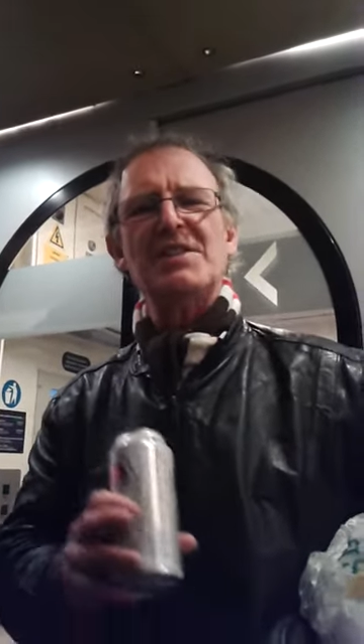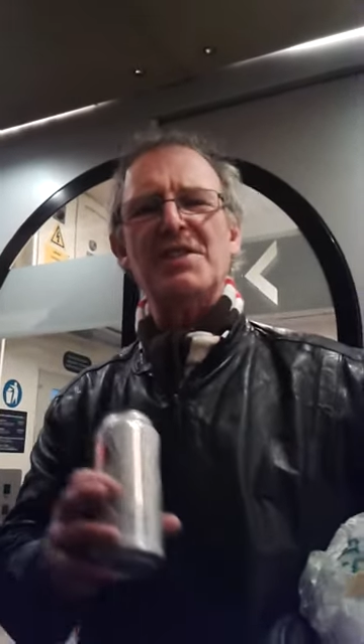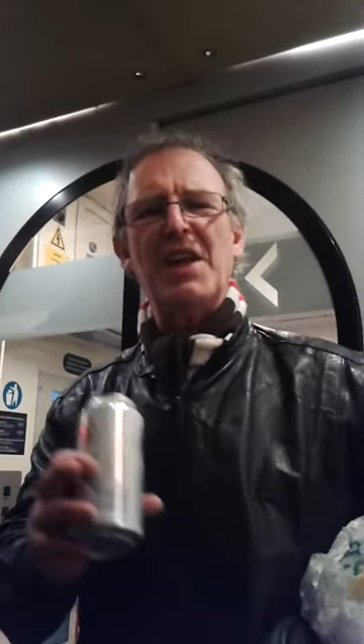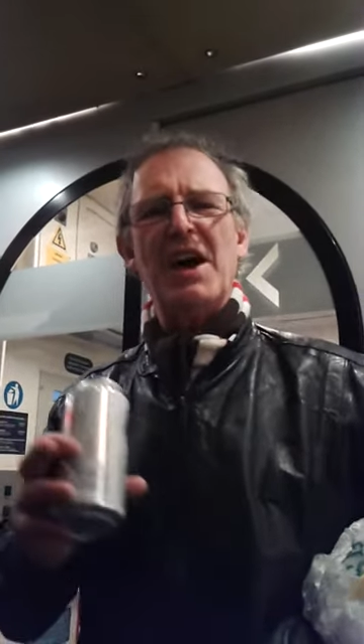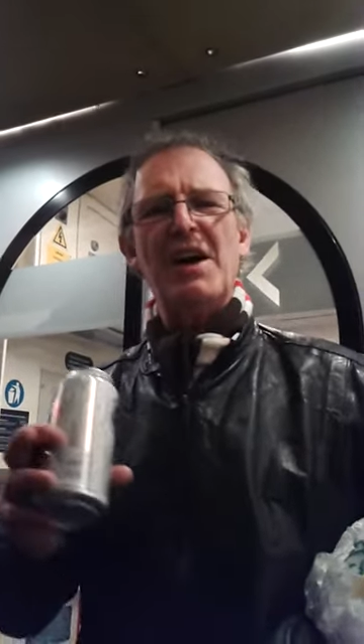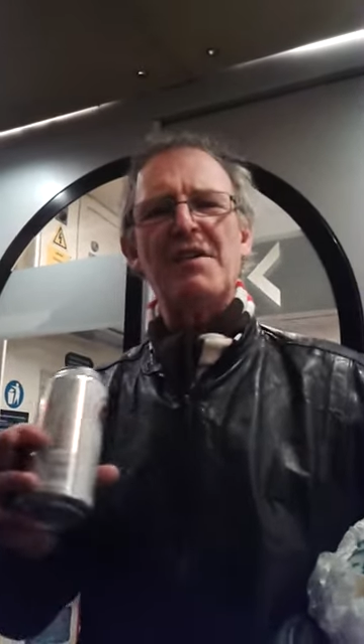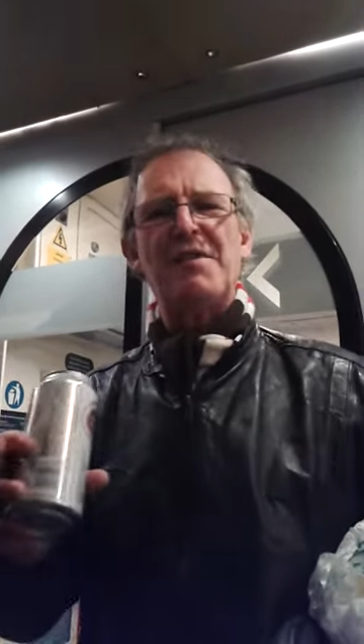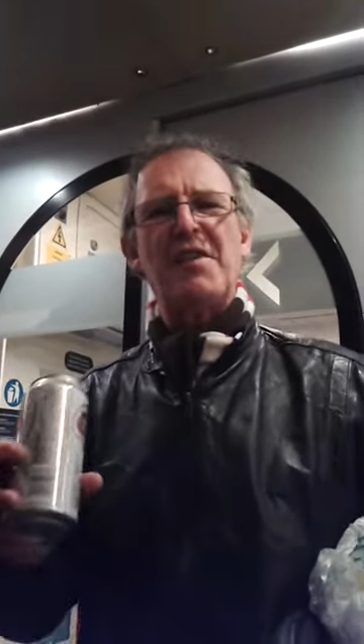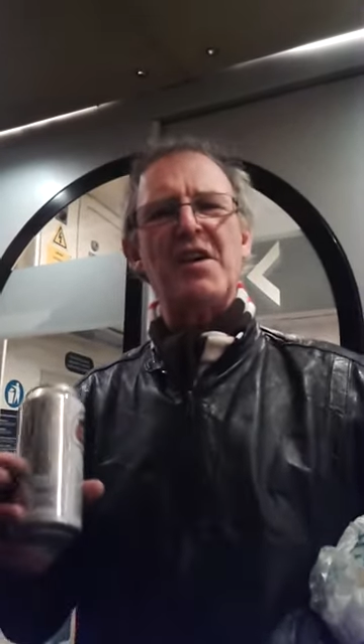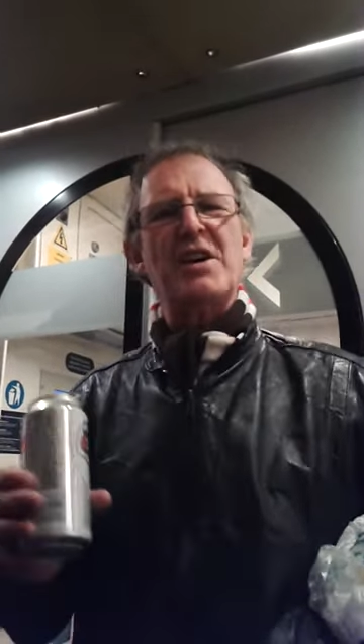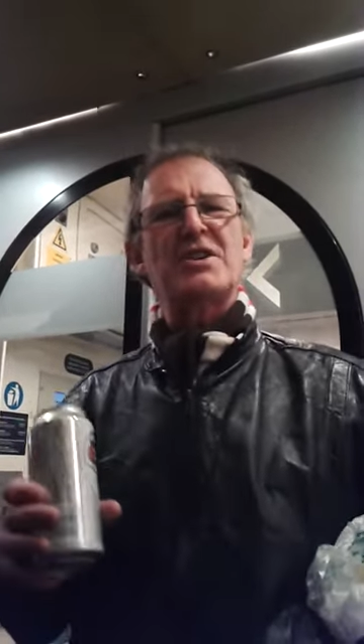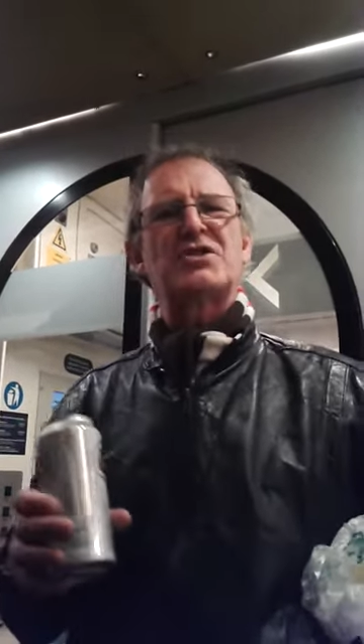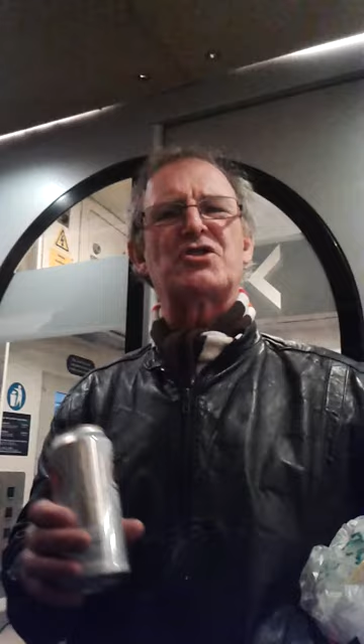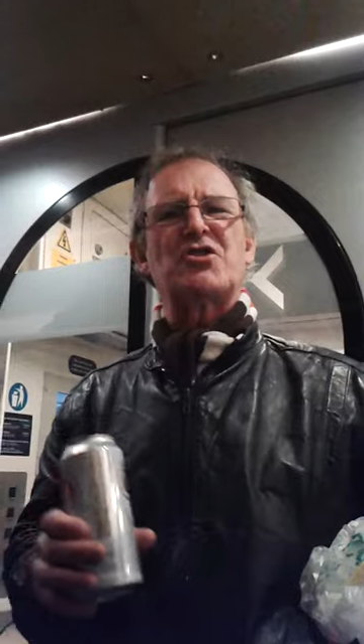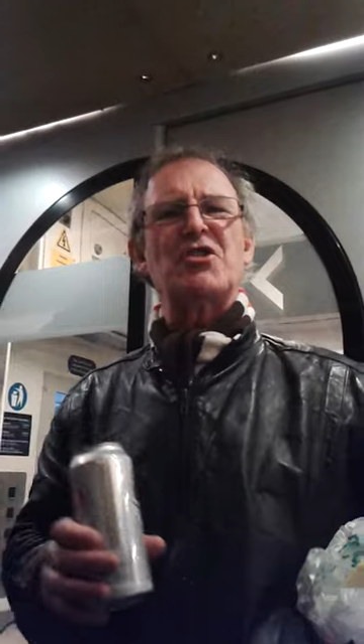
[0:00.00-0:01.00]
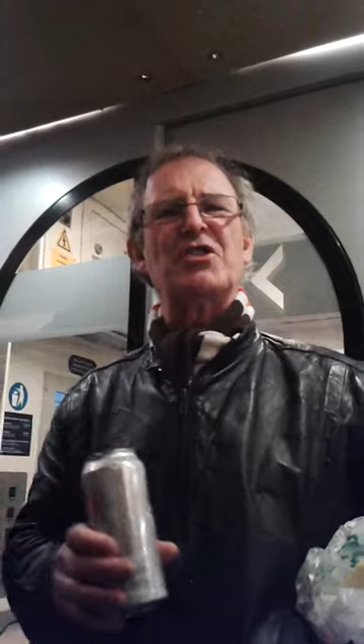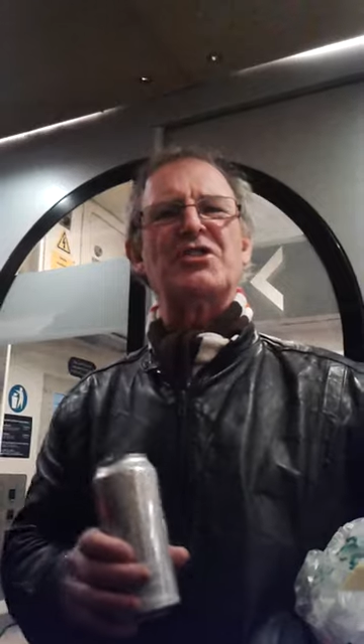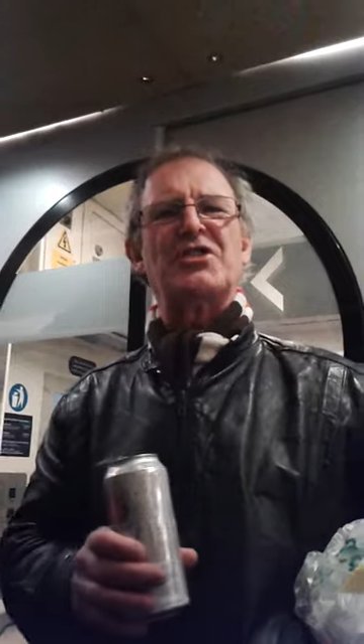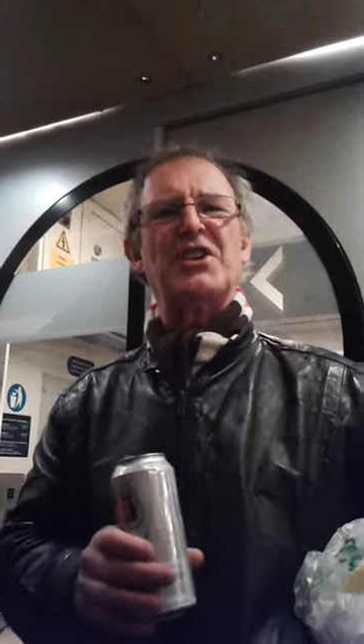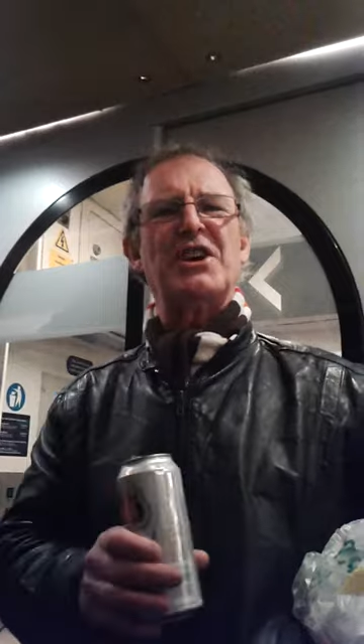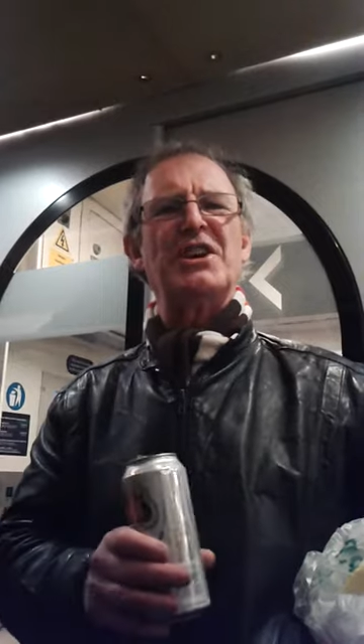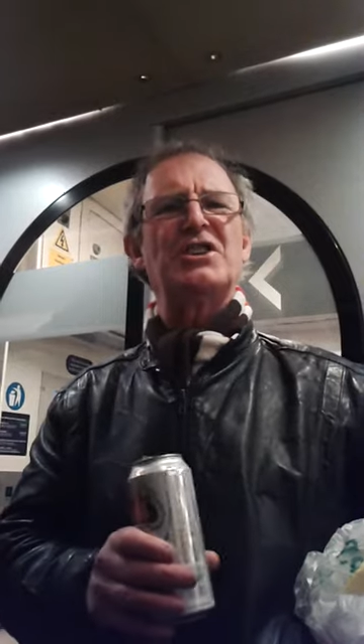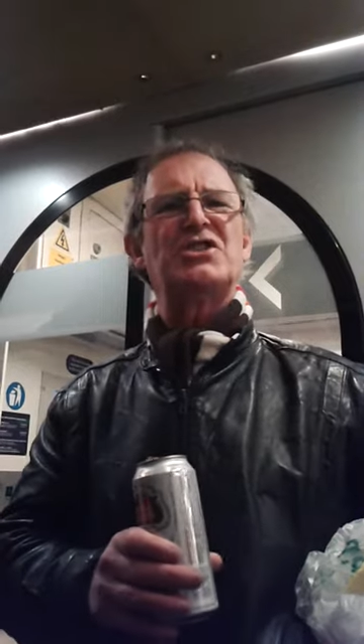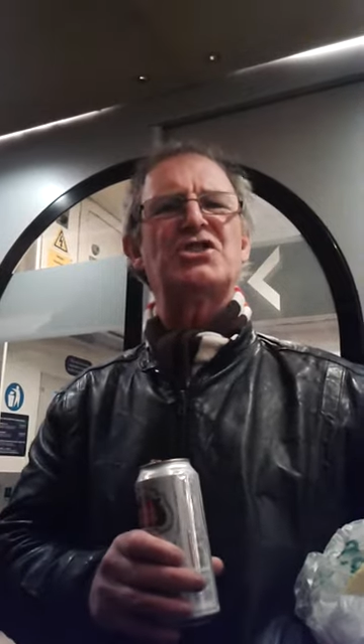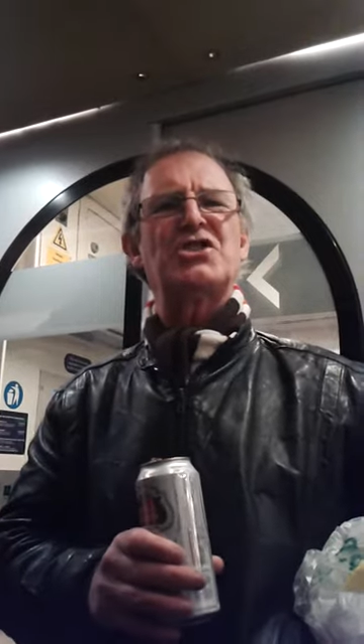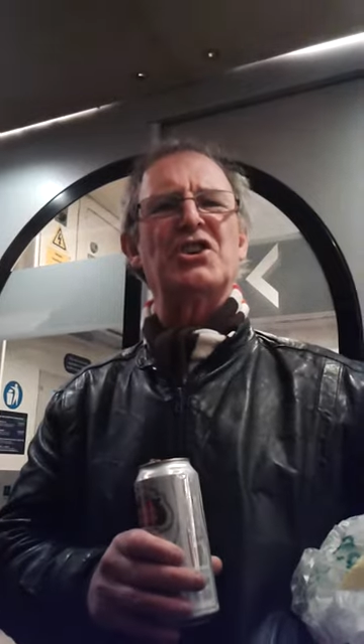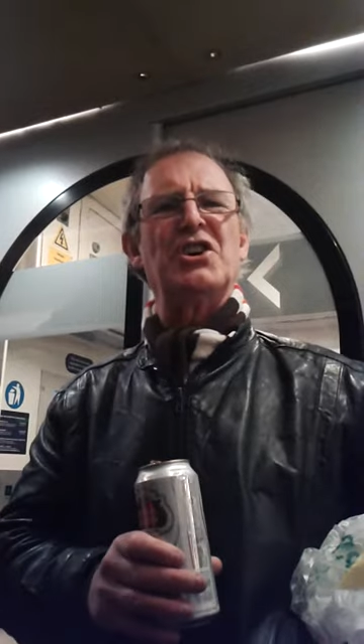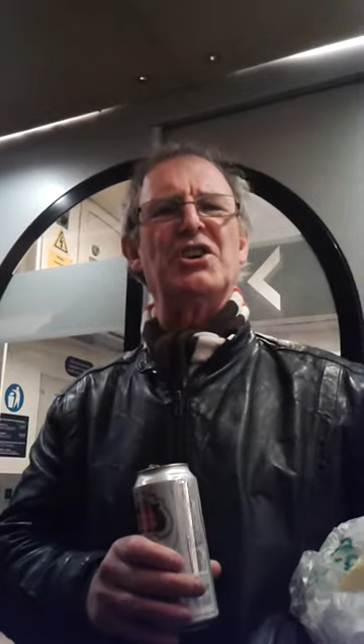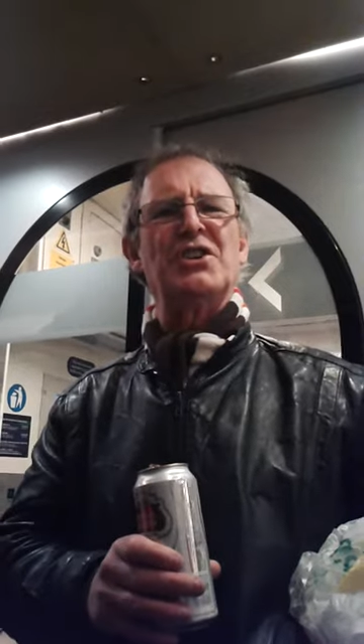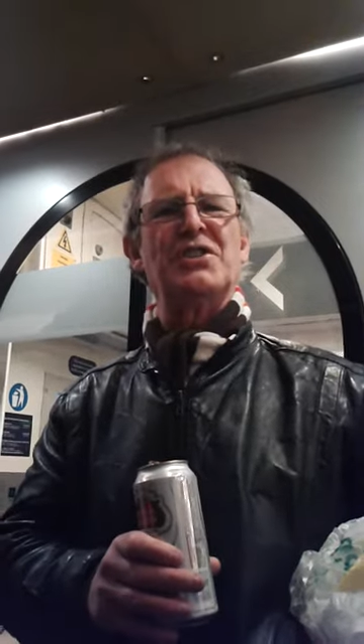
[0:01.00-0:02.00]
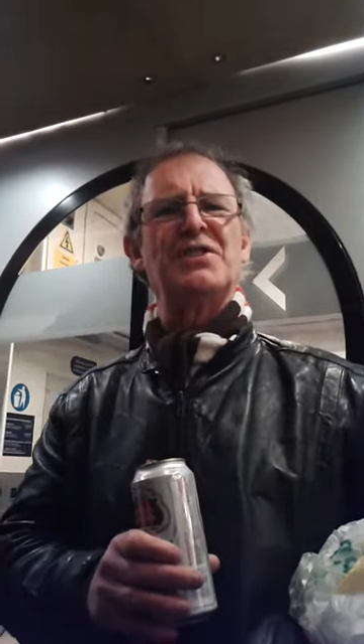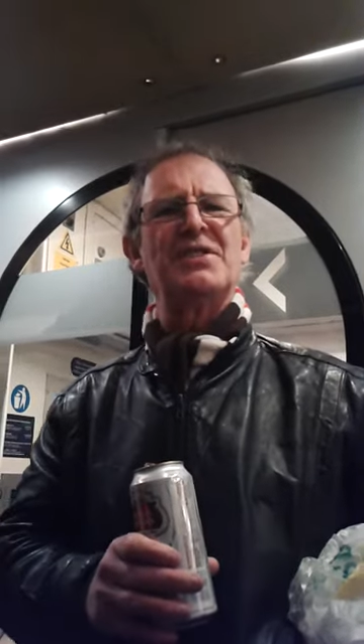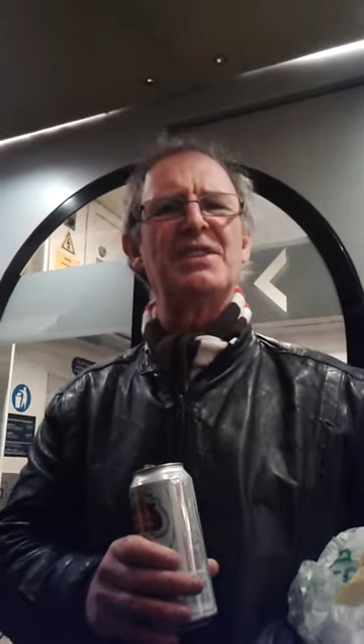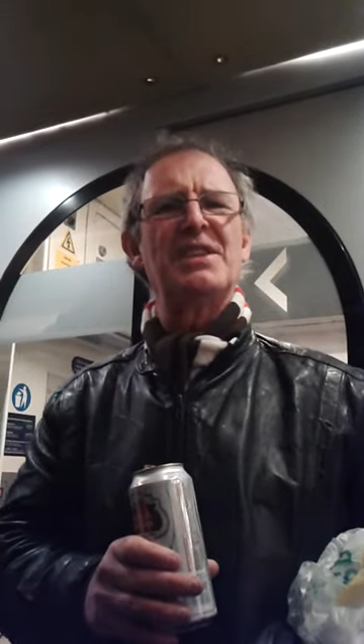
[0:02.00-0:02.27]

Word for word: never tradition